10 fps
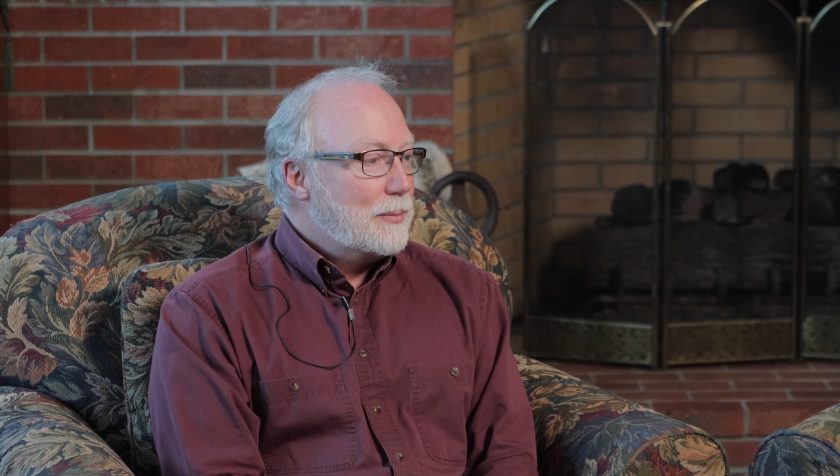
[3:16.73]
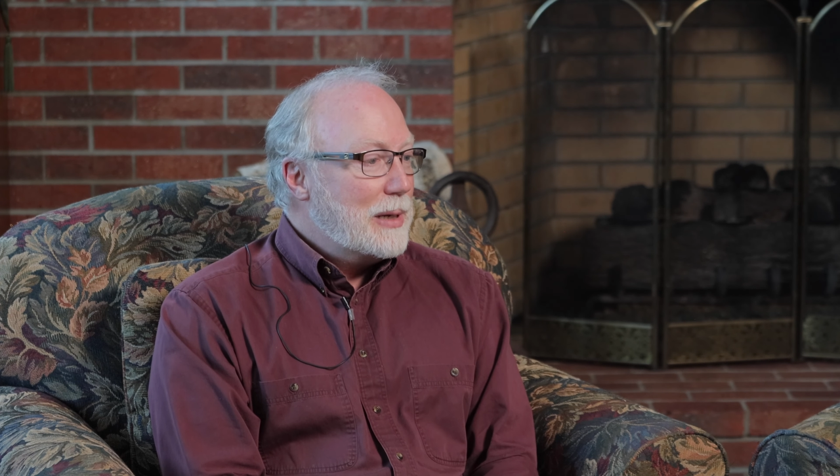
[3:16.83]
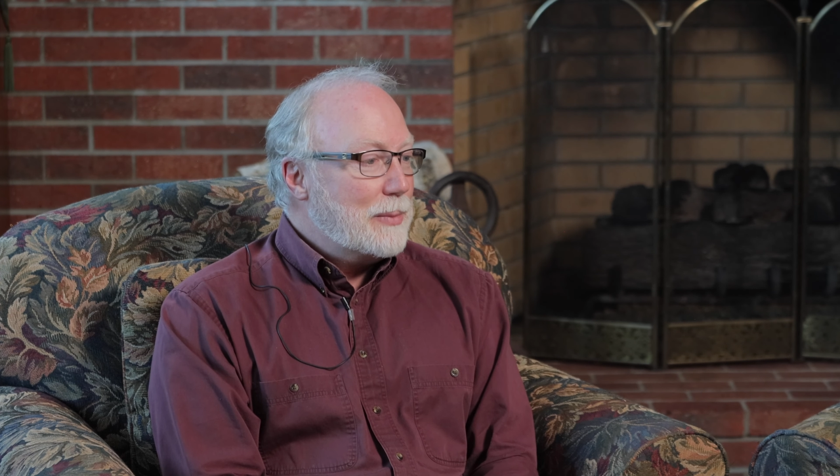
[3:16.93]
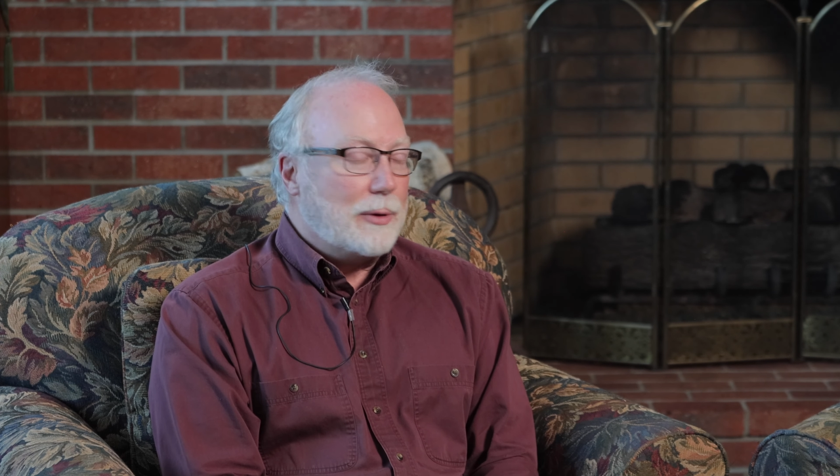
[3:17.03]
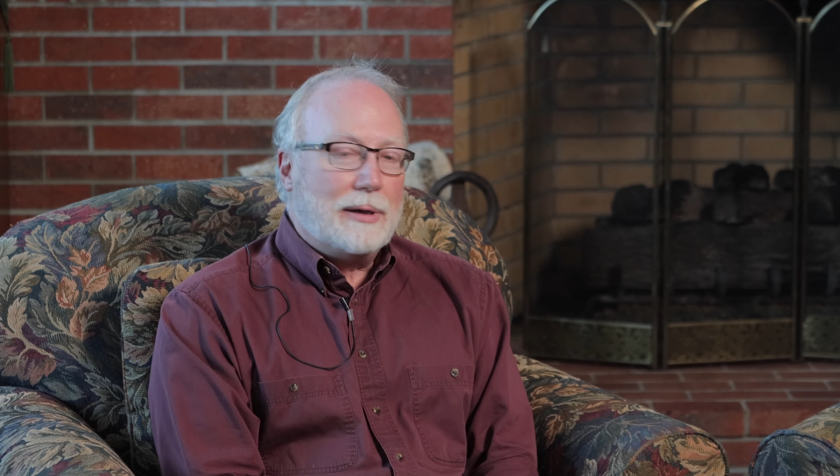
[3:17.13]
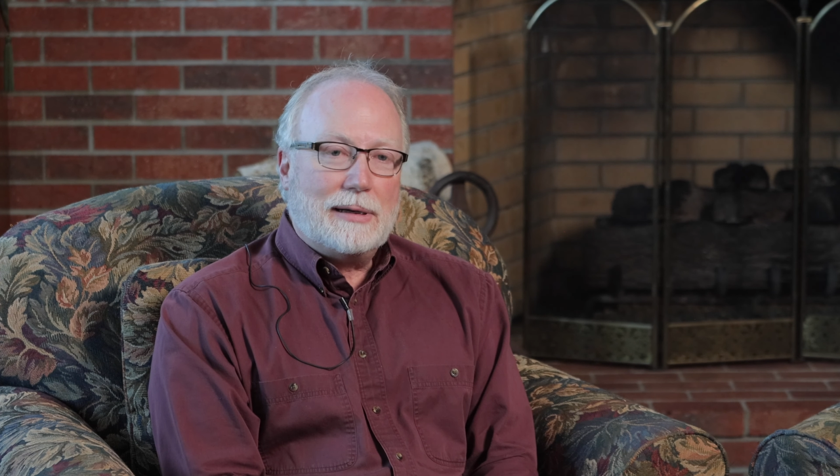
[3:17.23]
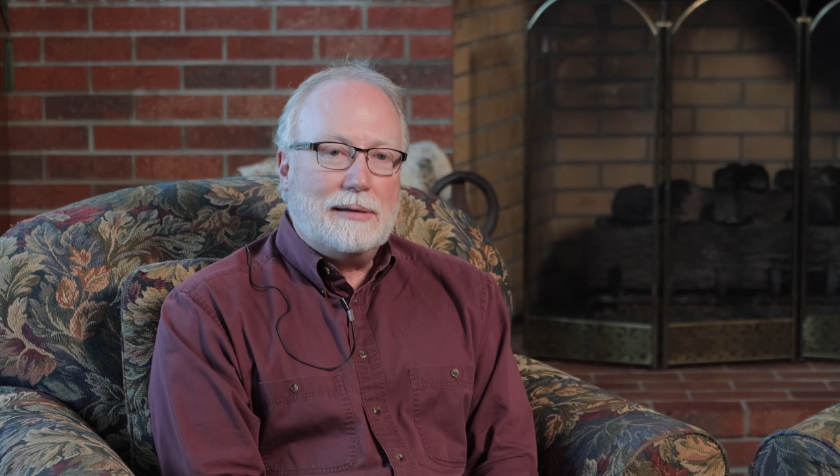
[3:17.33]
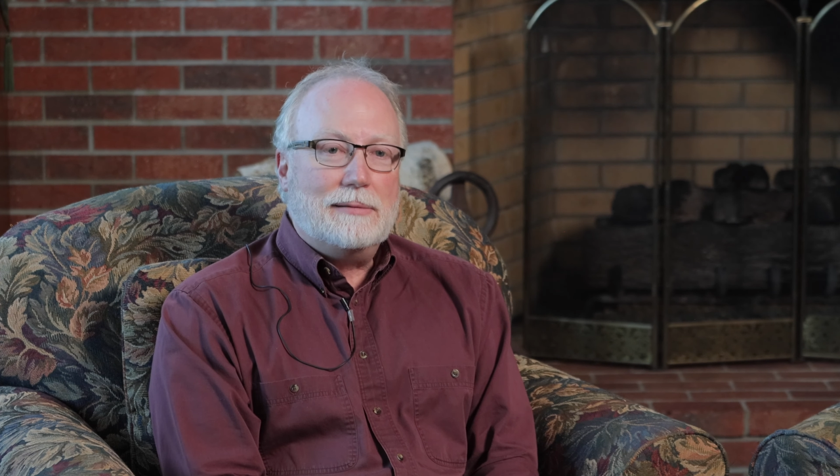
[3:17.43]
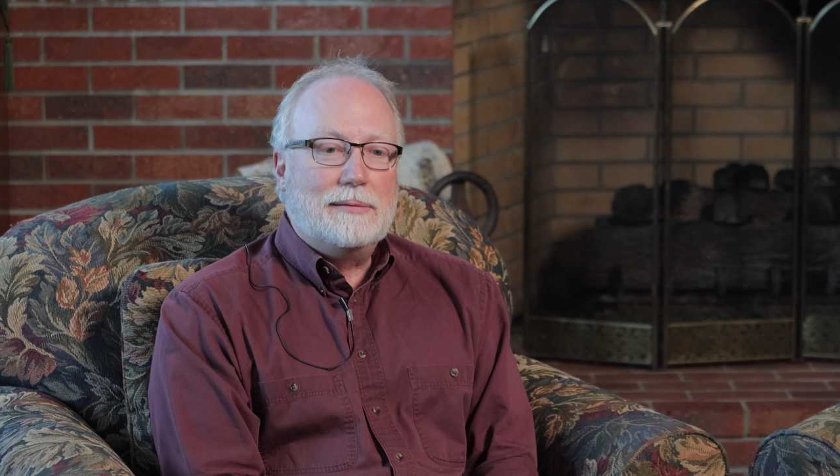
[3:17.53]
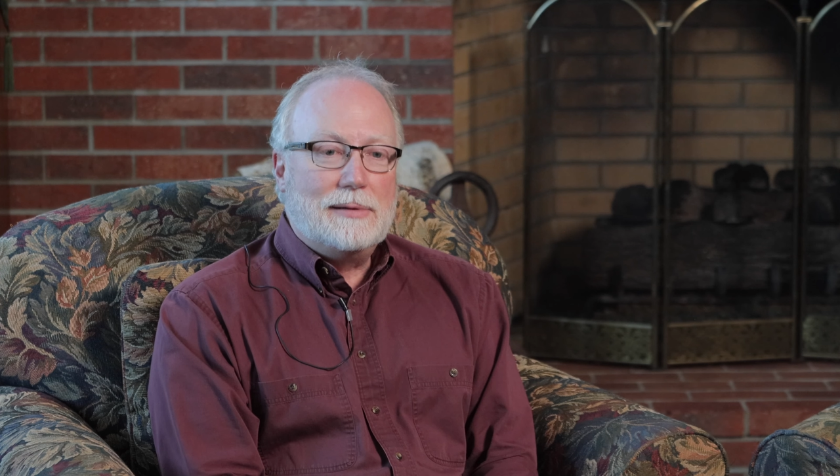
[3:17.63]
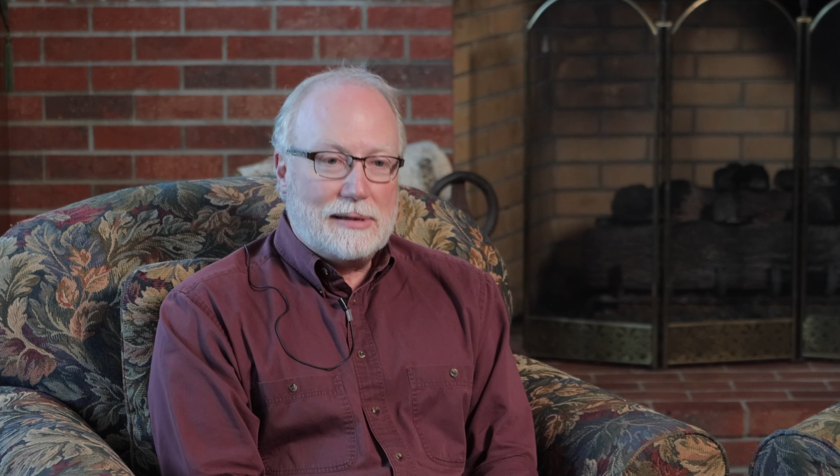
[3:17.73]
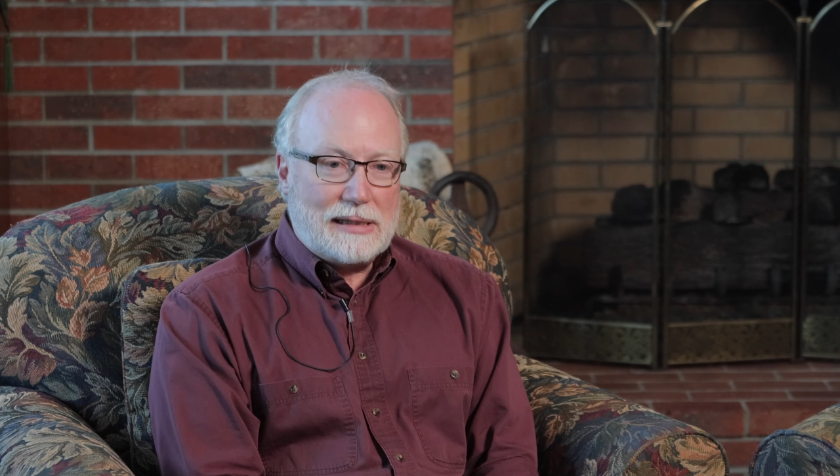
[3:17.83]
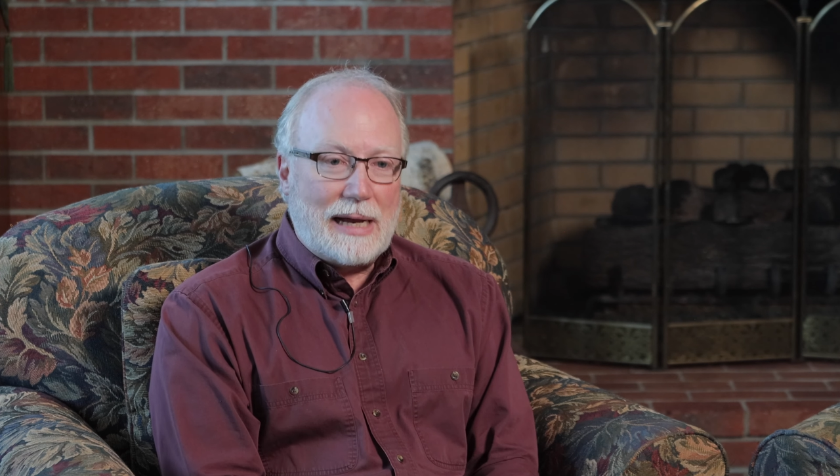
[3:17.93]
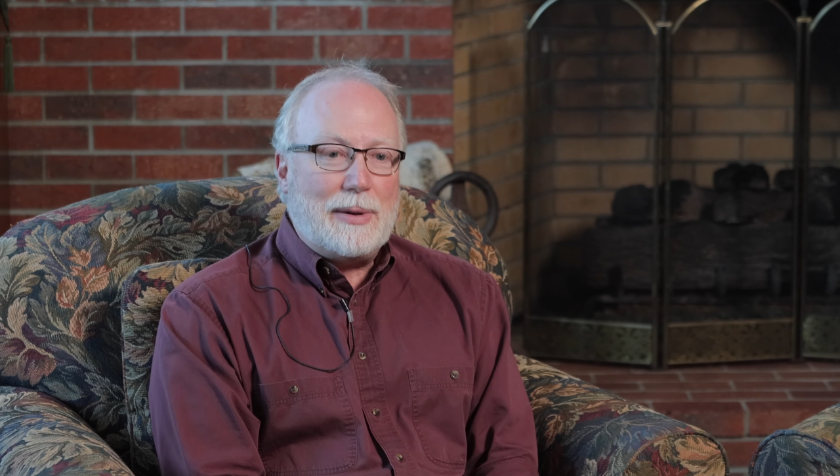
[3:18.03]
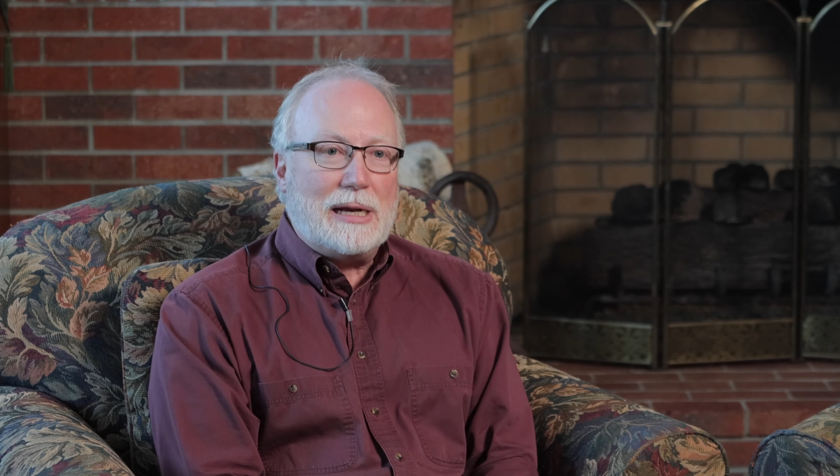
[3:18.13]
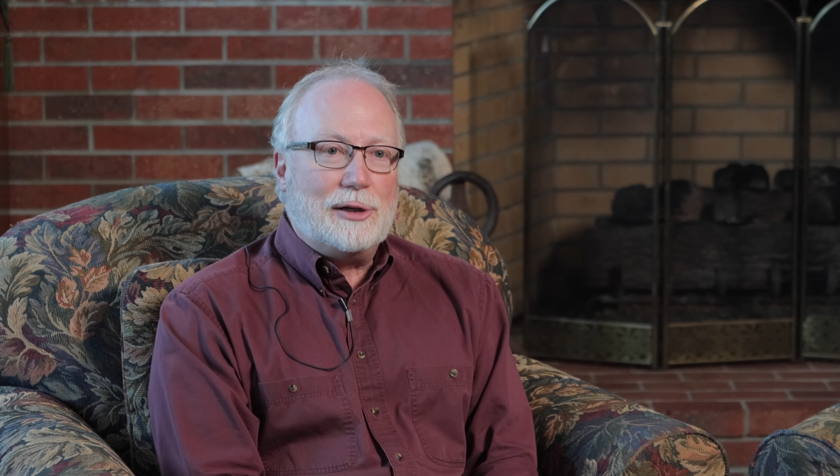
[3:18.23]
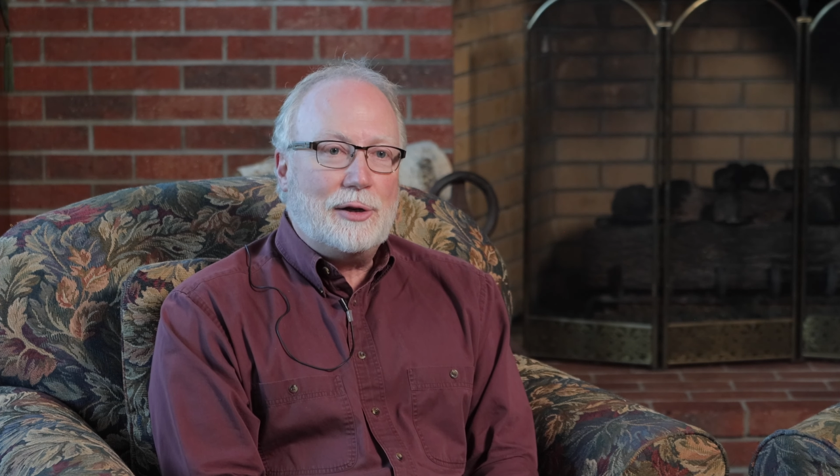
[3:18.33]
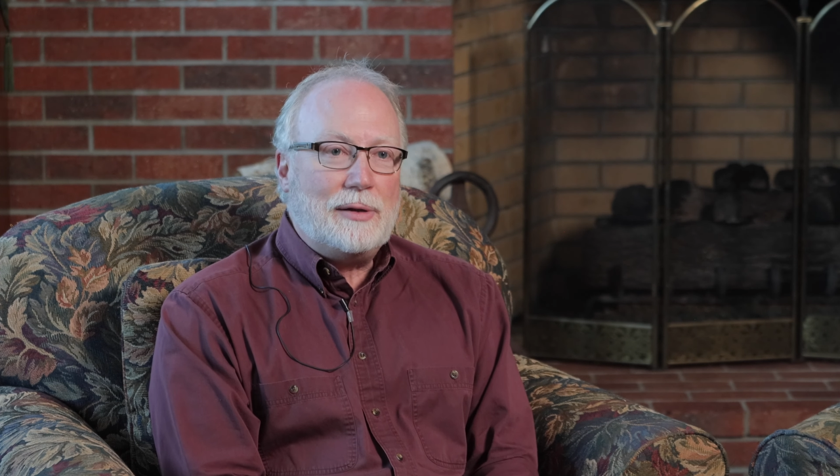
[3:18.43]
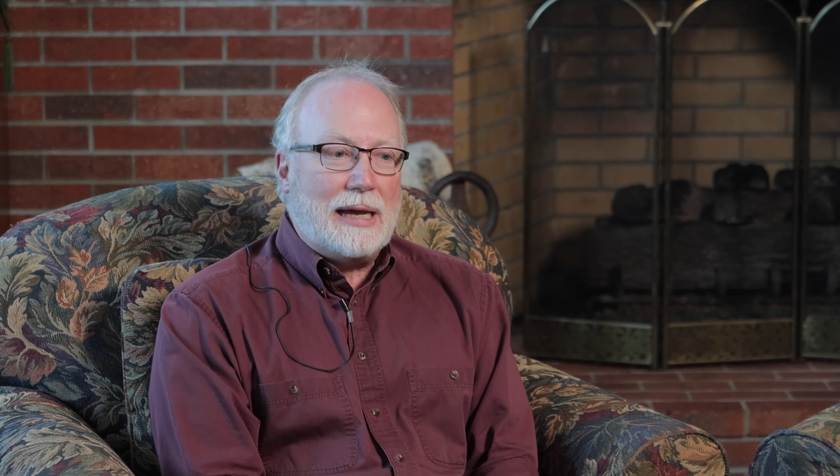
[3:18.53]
people that can step in and do